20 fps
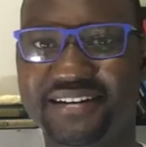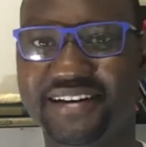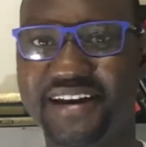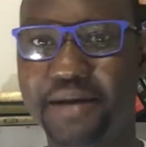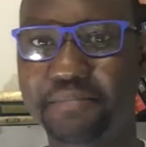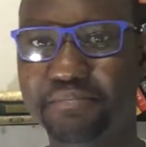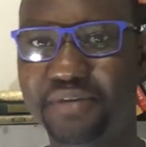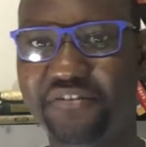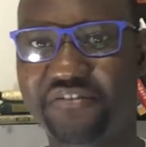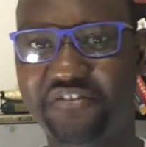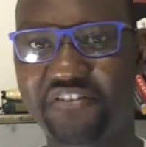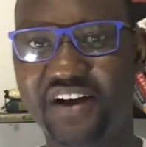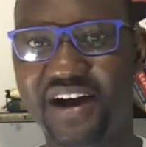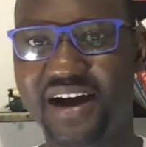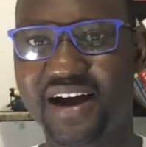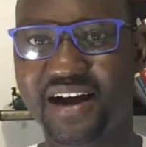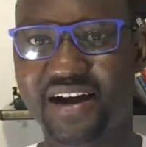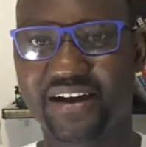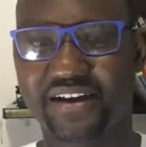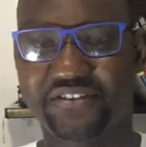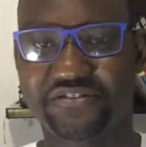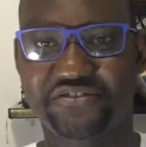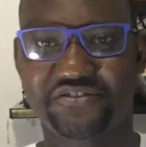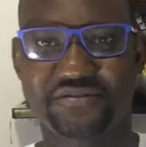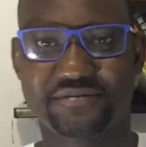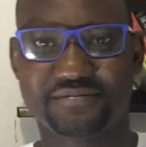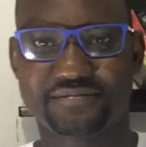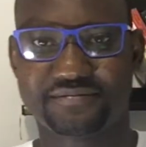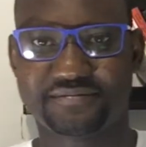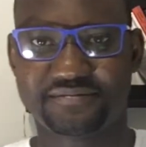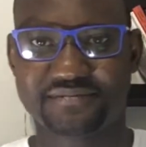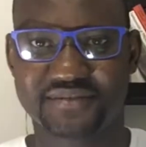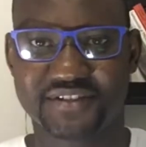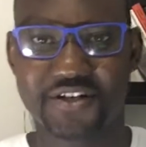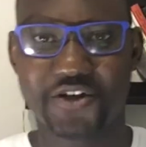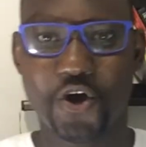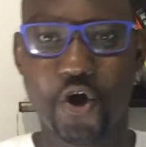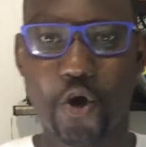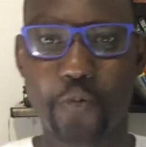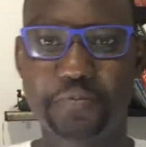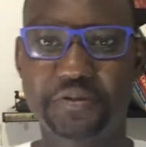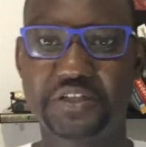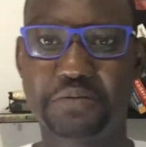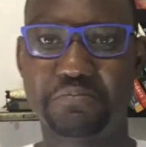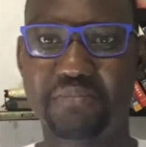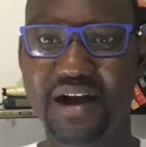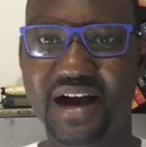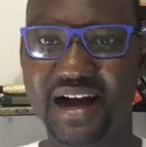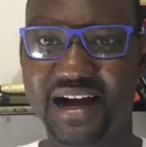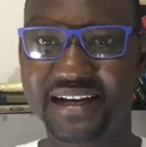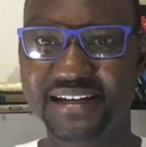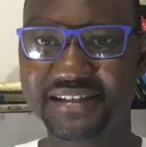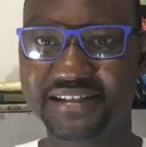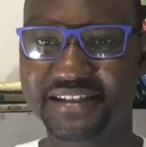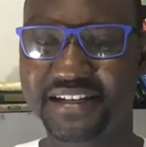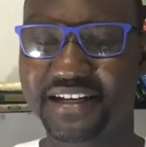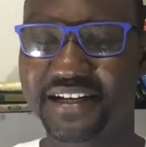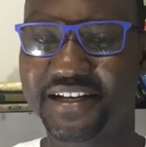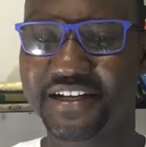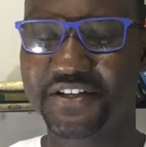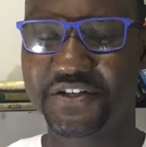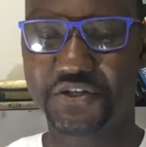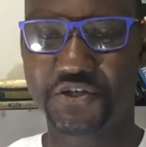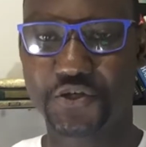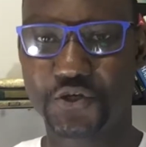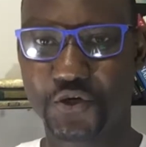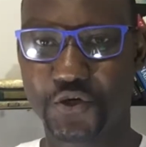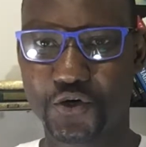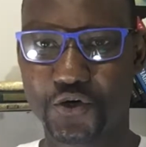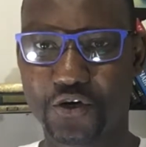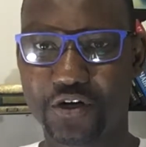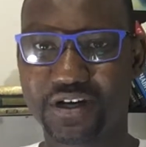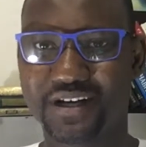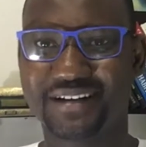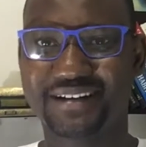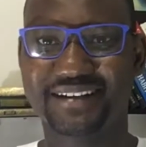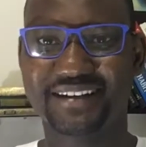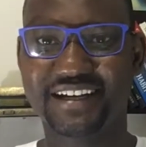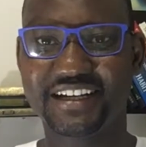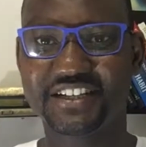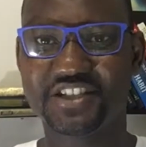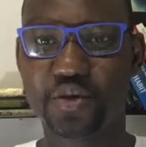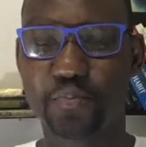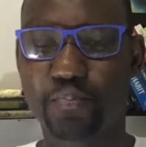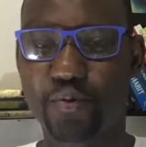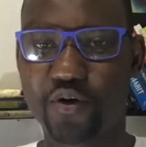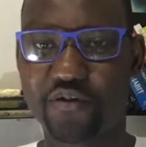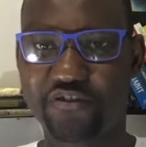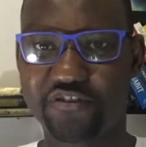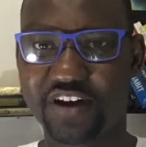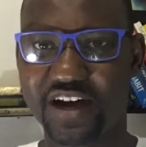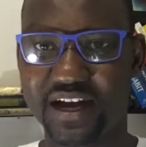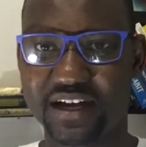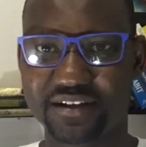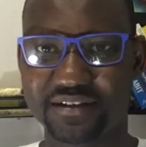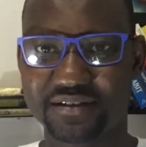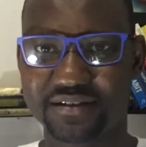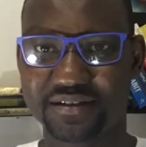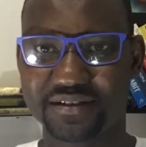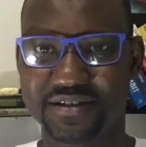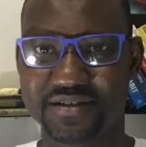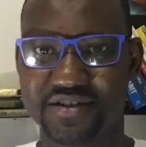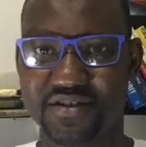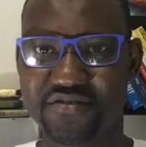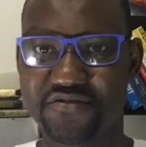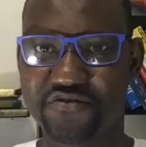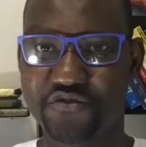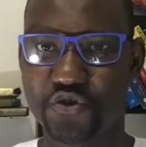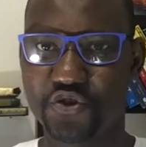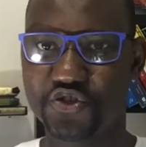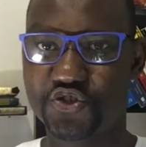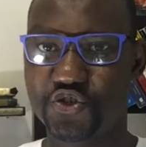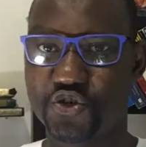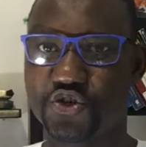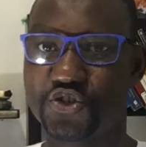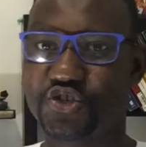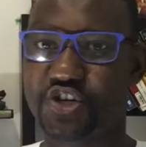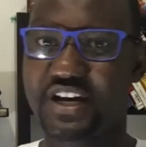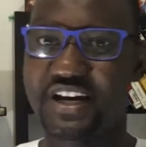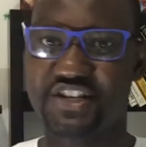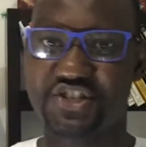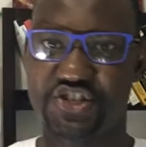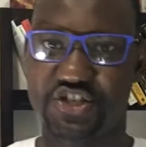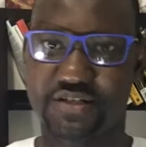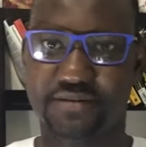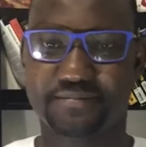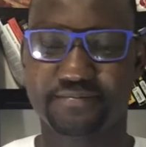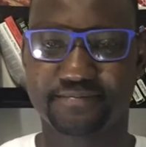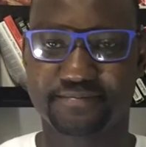number 5, optimize your LinkedIn profile for search engine.